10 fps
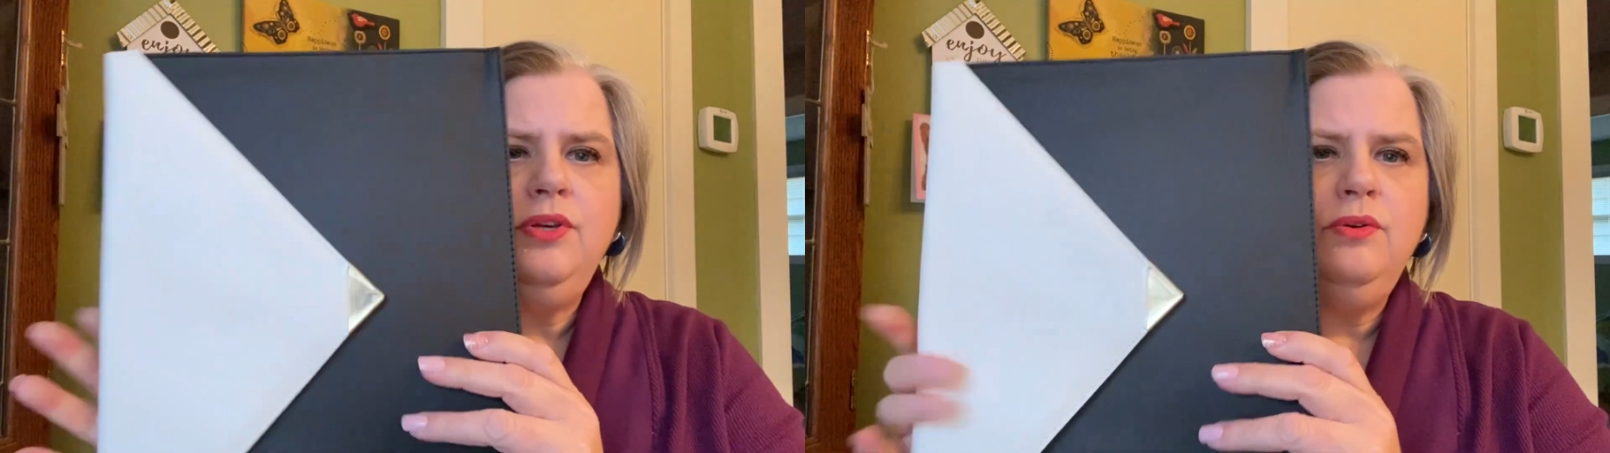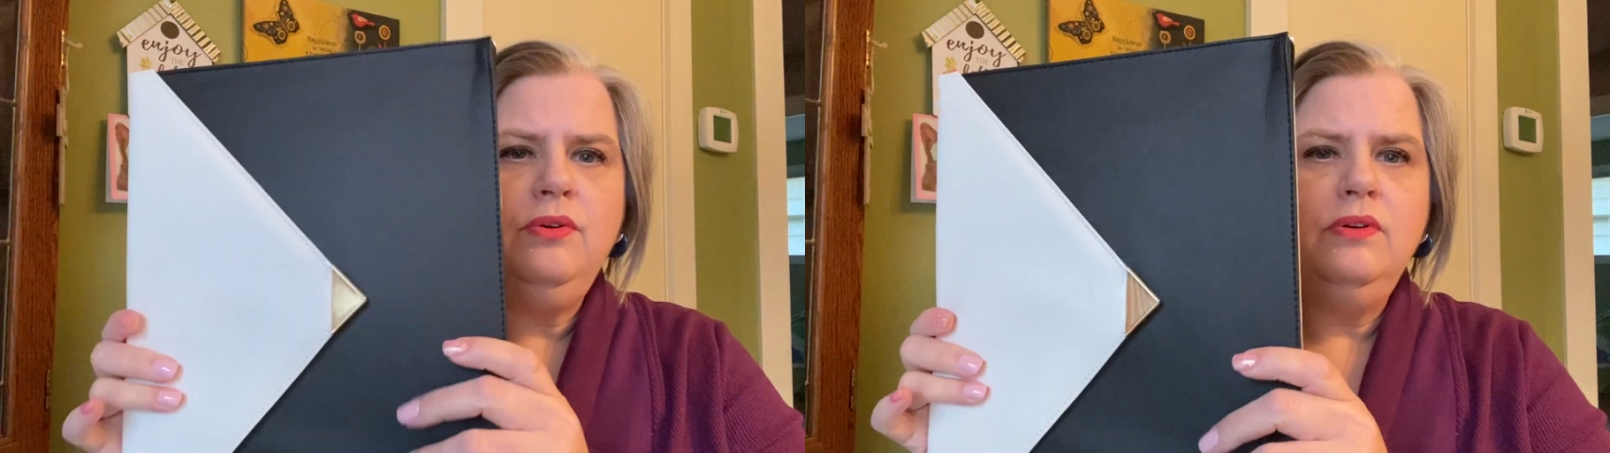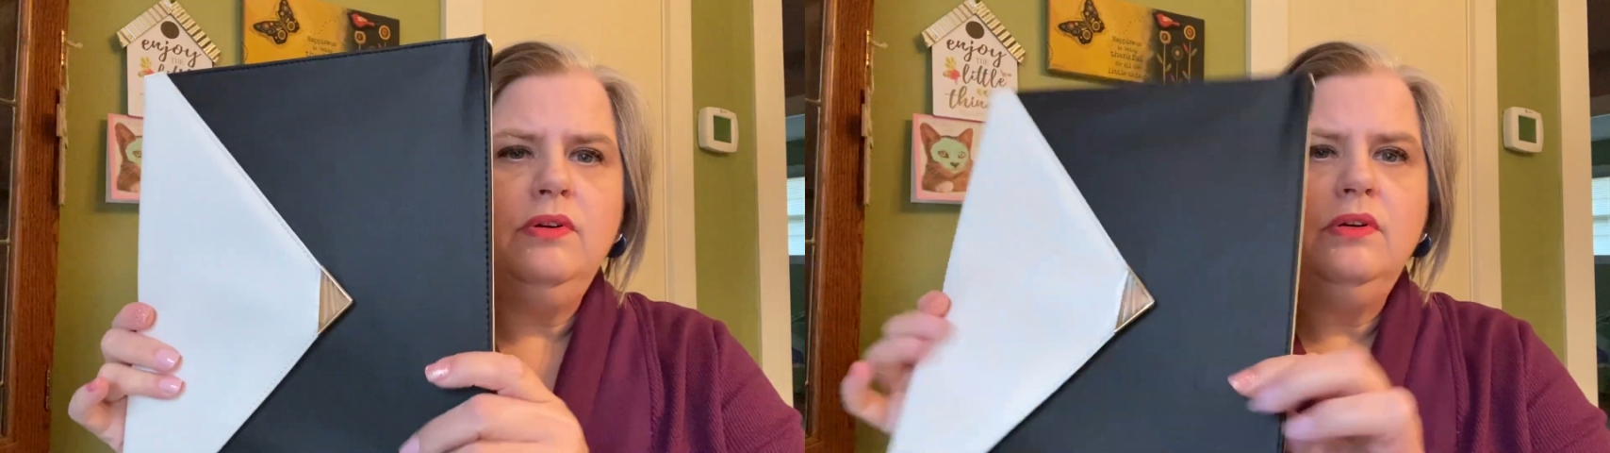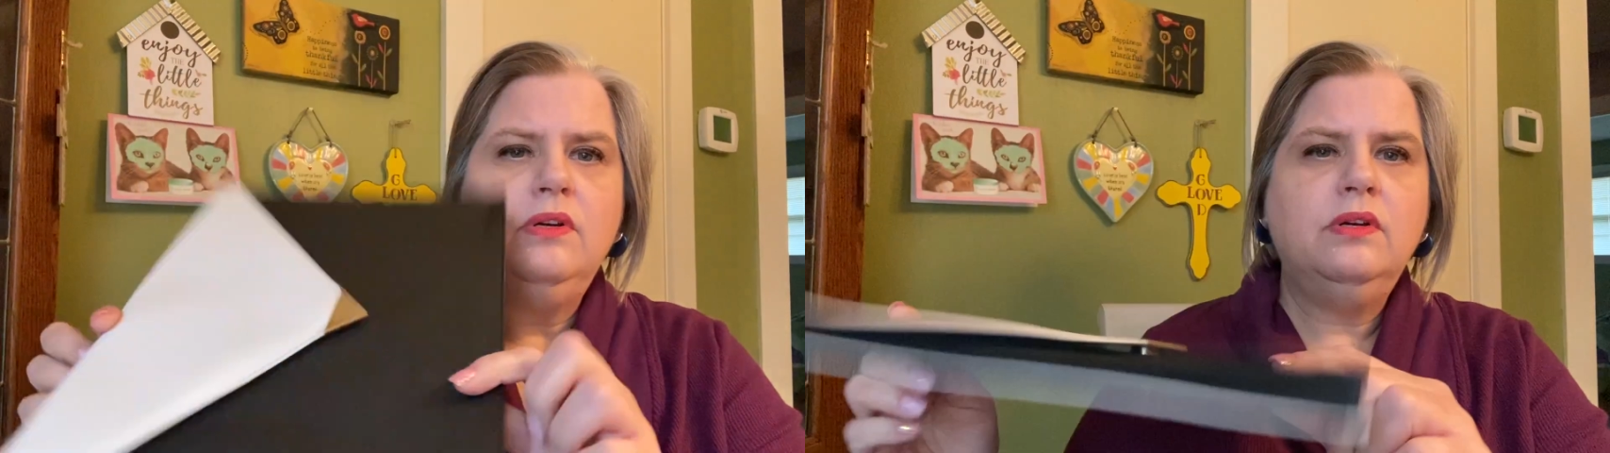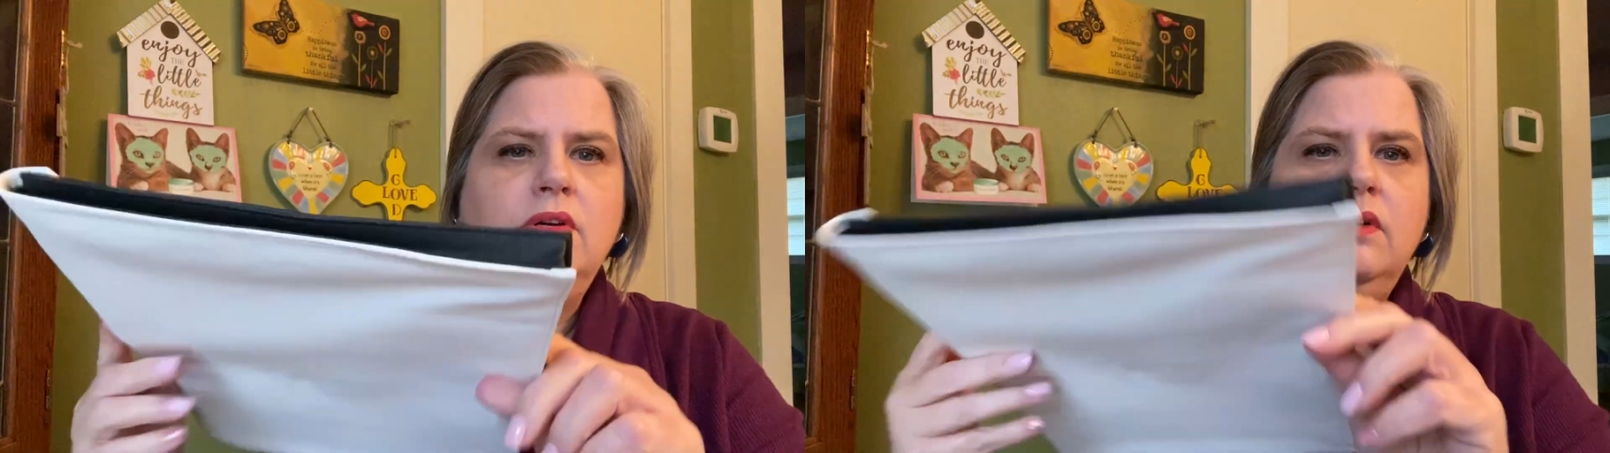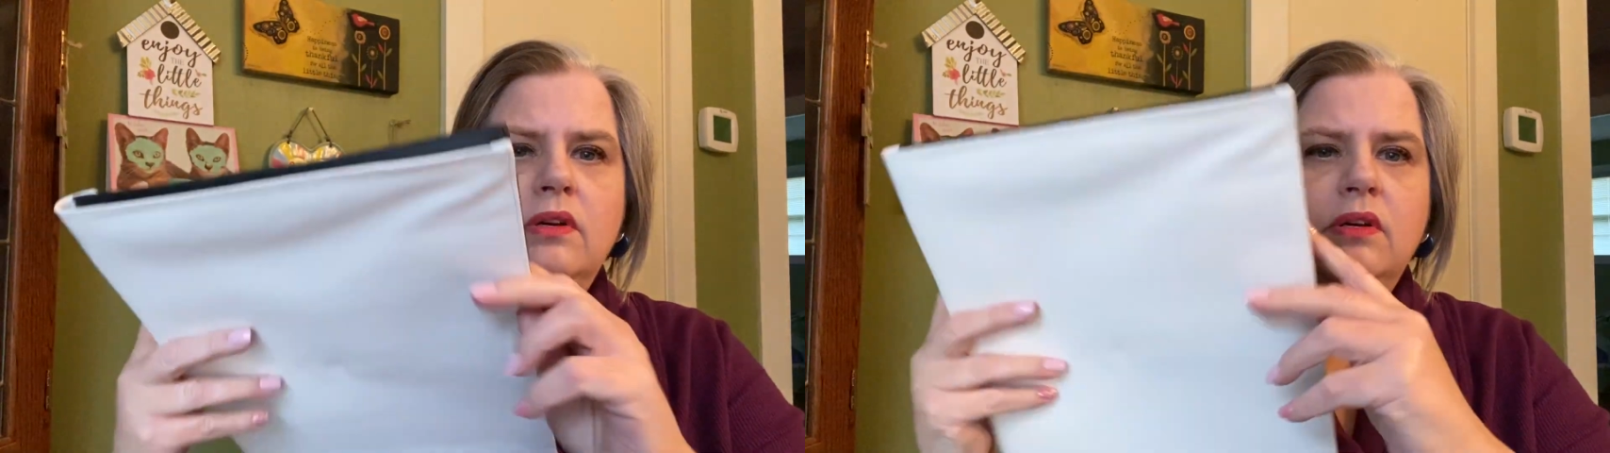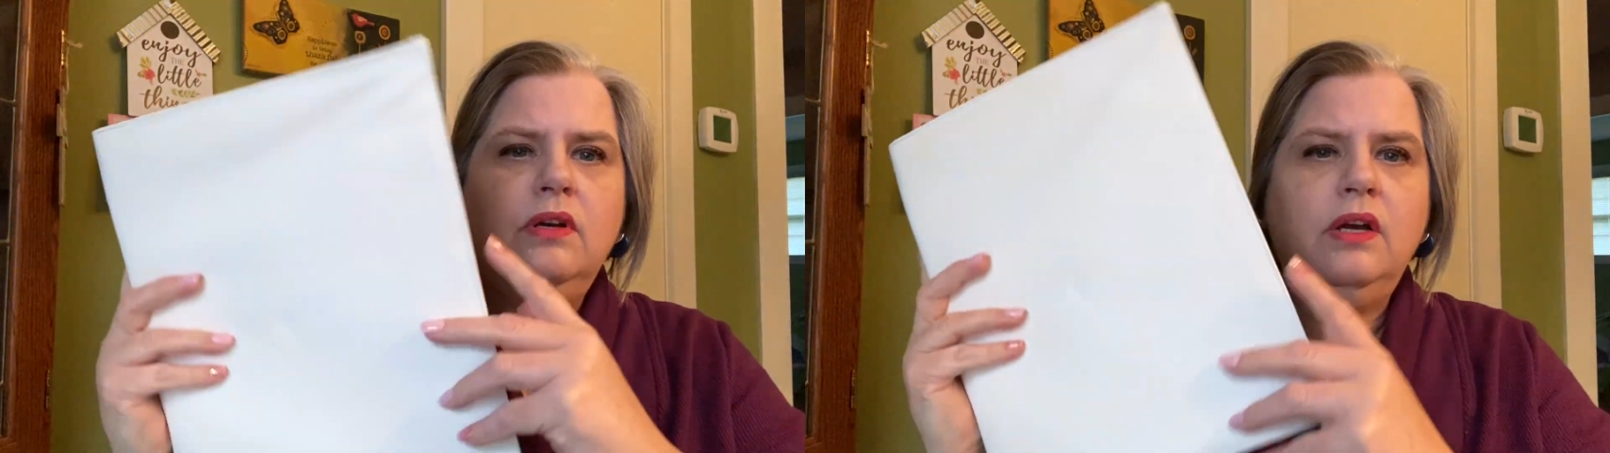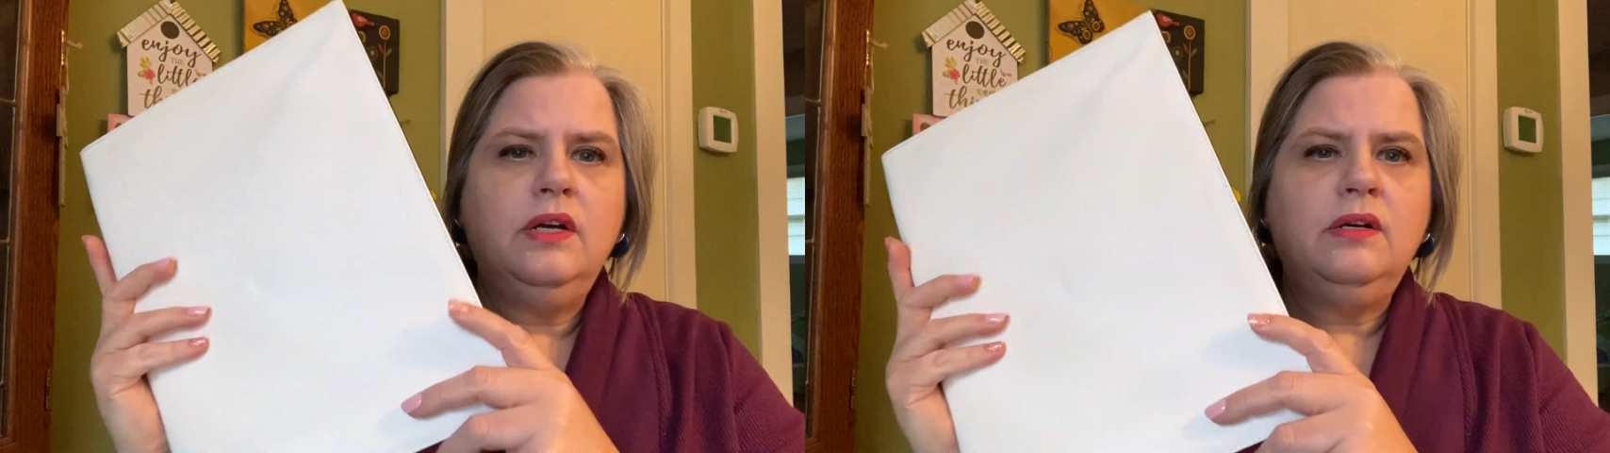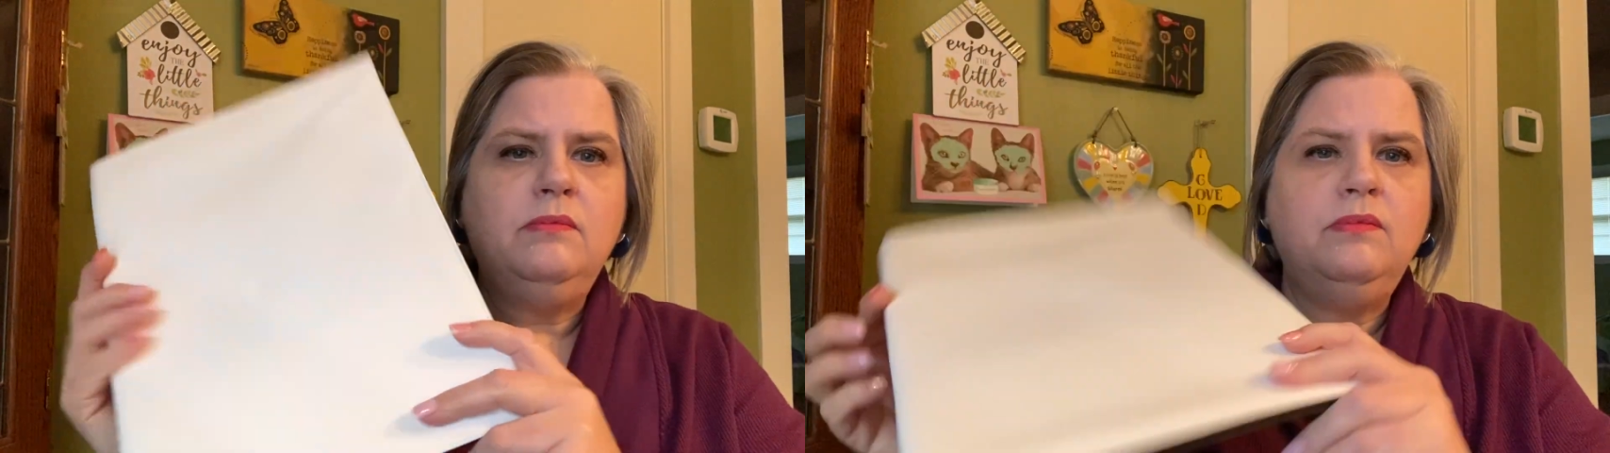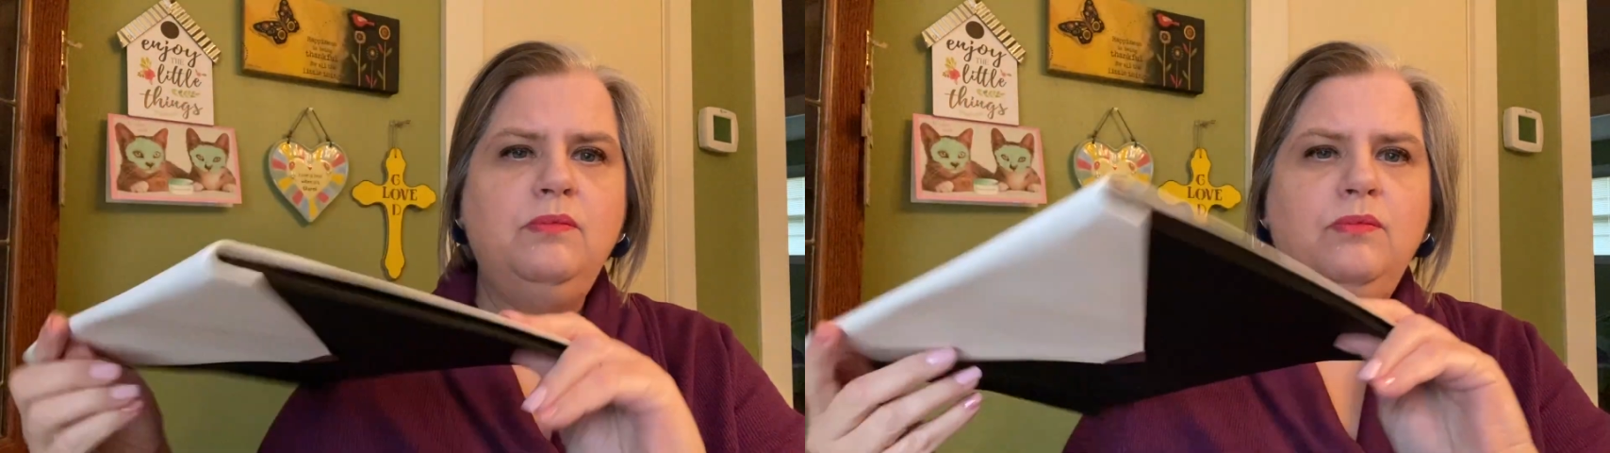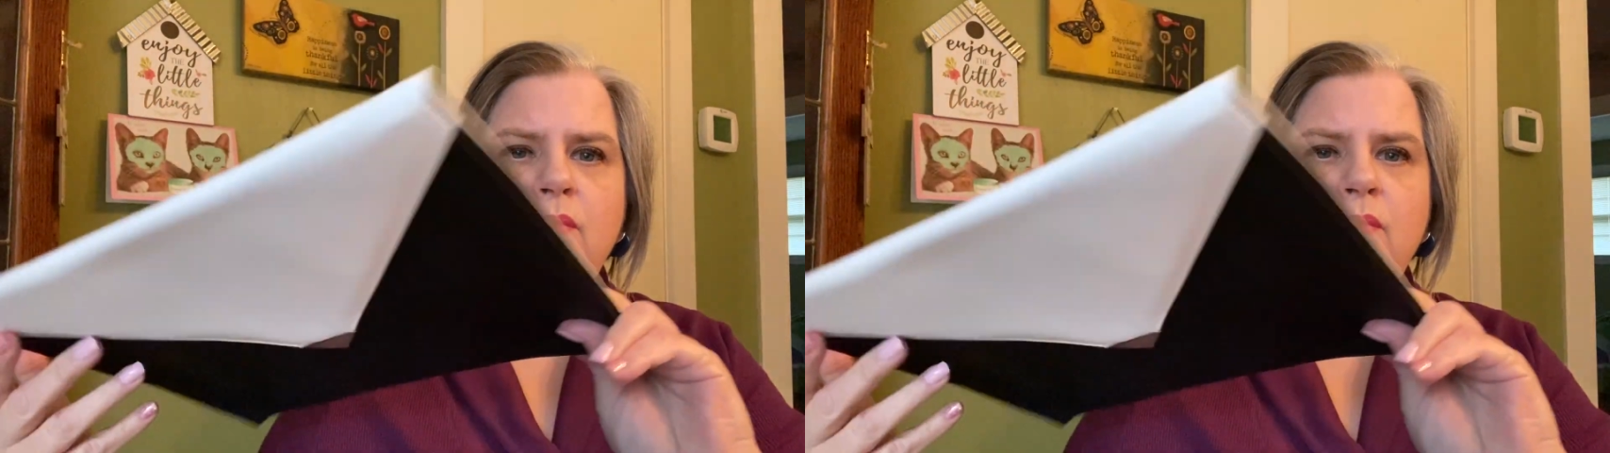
you um,